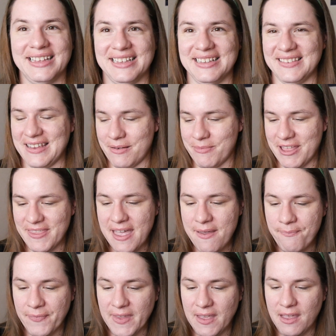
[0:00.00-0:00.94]
sorry about
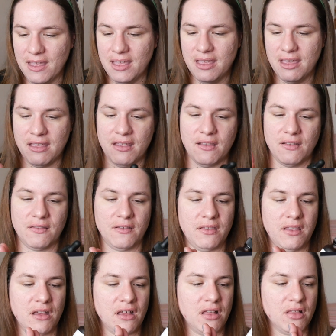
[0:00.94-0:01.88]
that, is
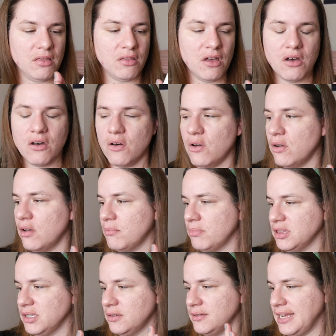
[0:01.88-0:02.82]
the Glow
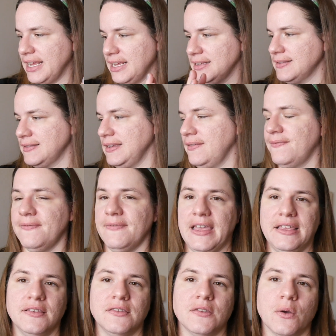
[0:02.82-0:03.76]
Blue Tansy
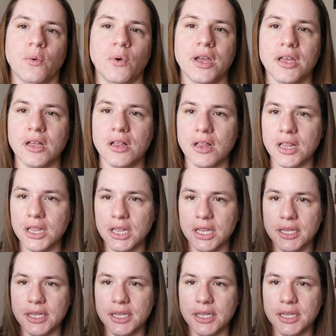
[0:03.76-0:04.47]
Face Oil.